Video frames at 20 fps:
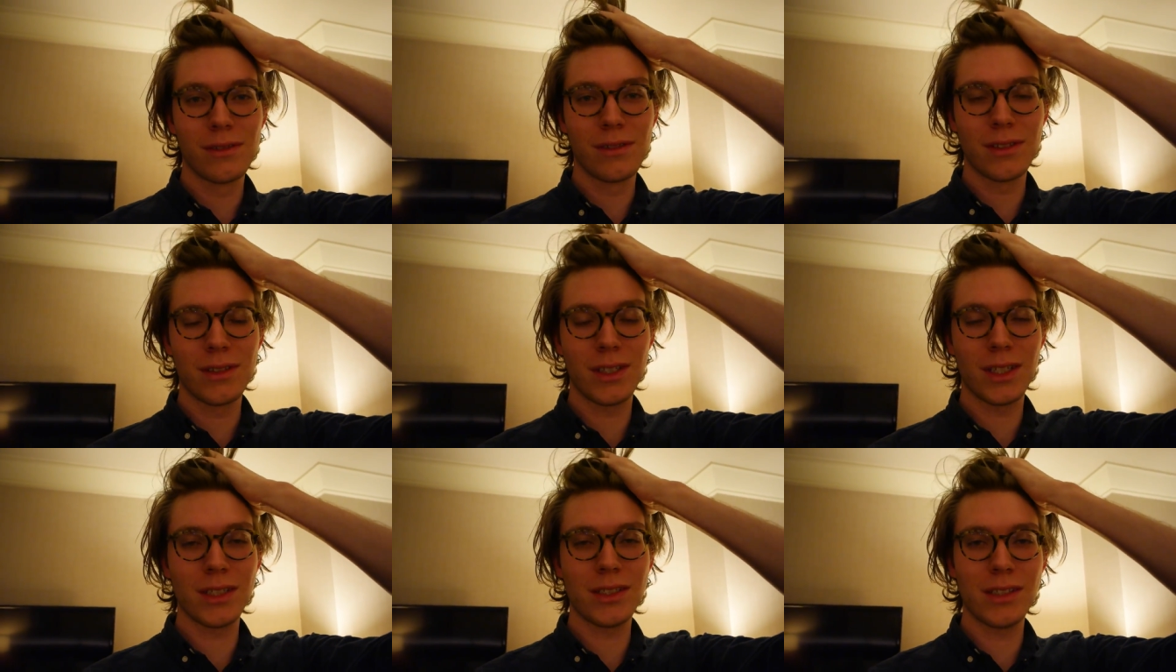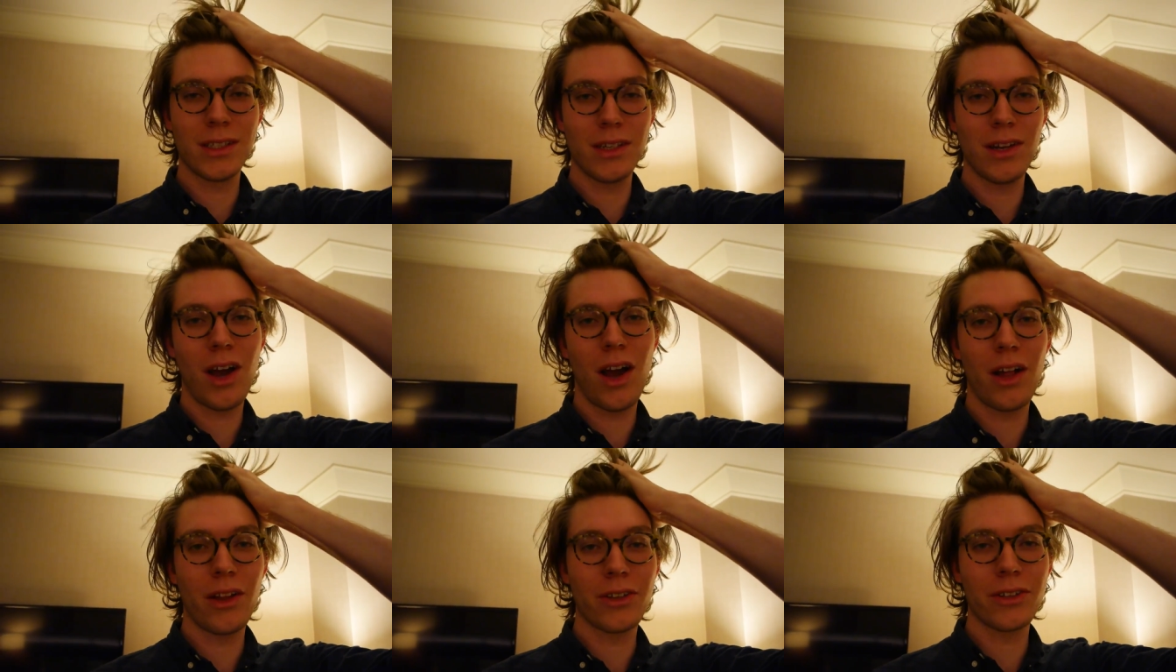
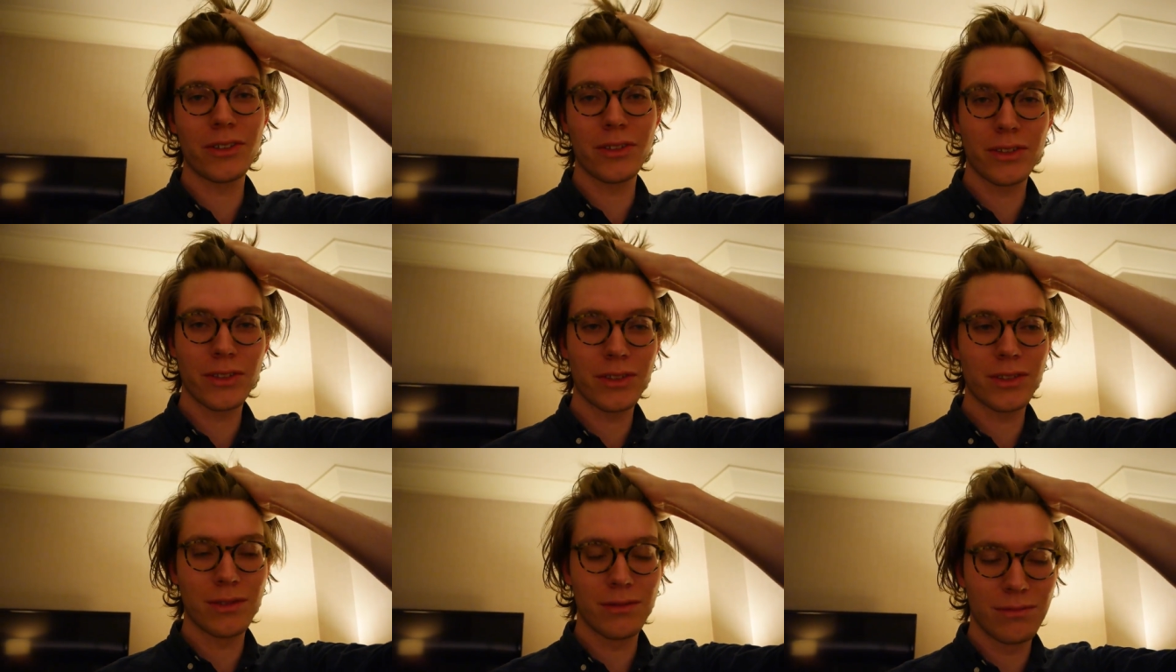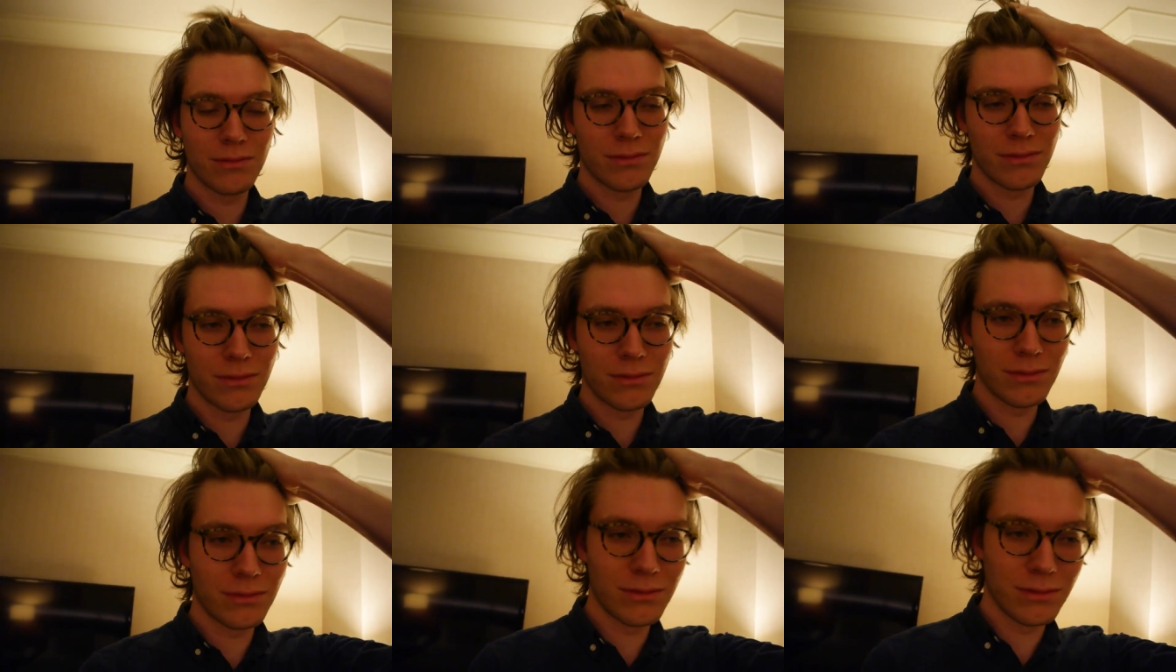$60,
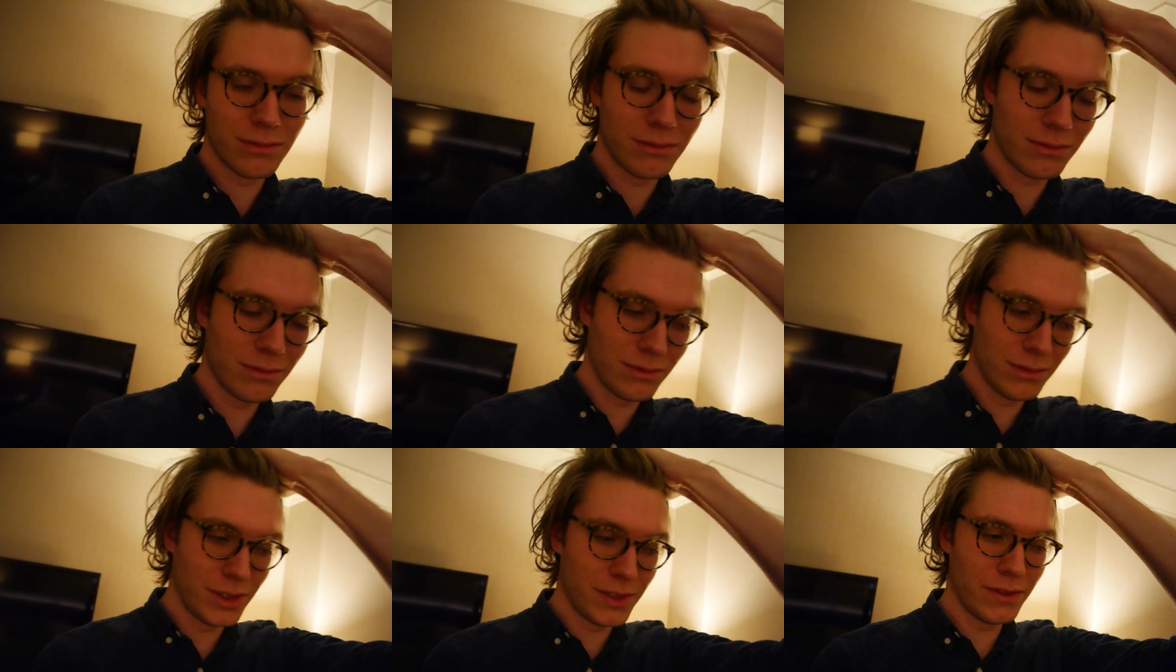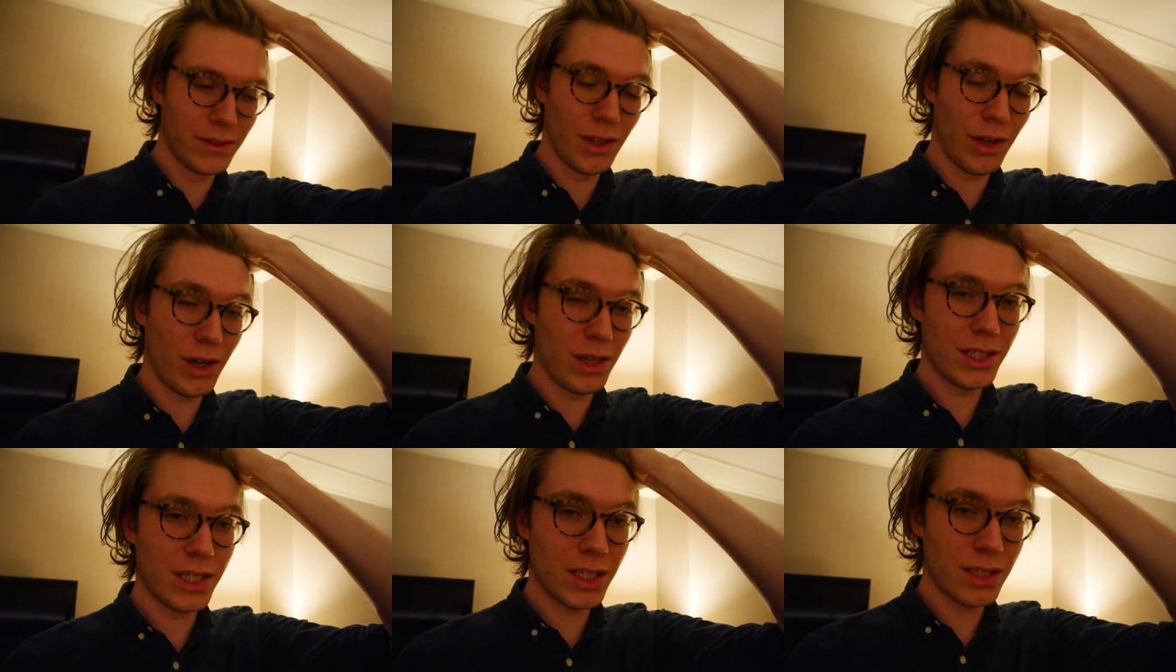even though
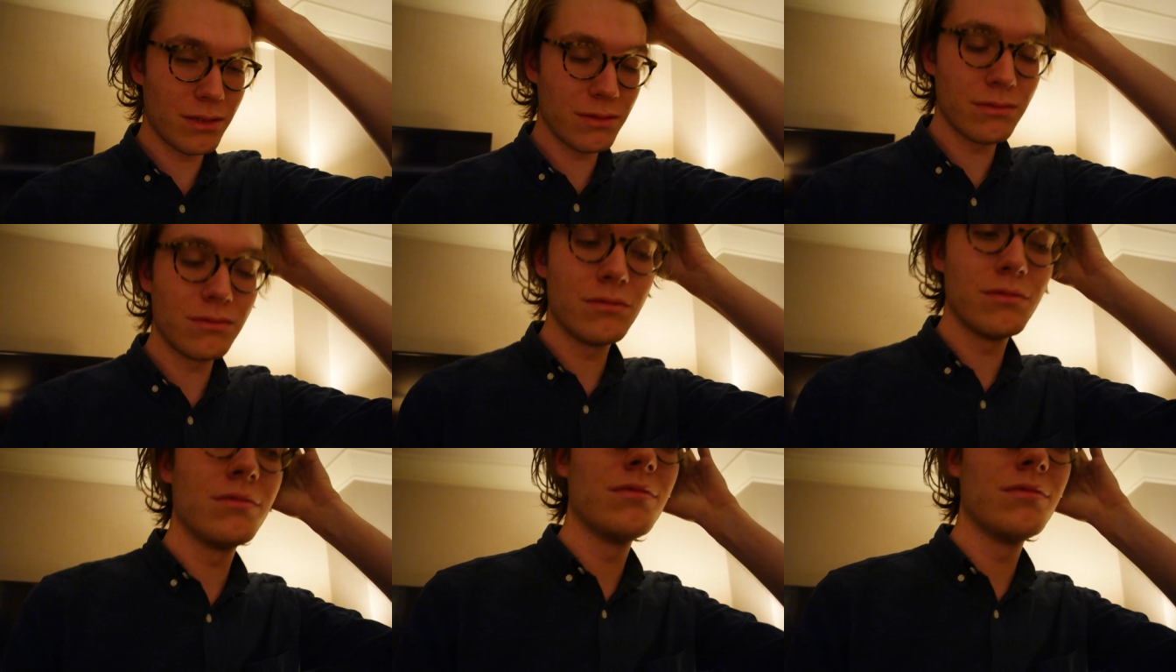I didn't.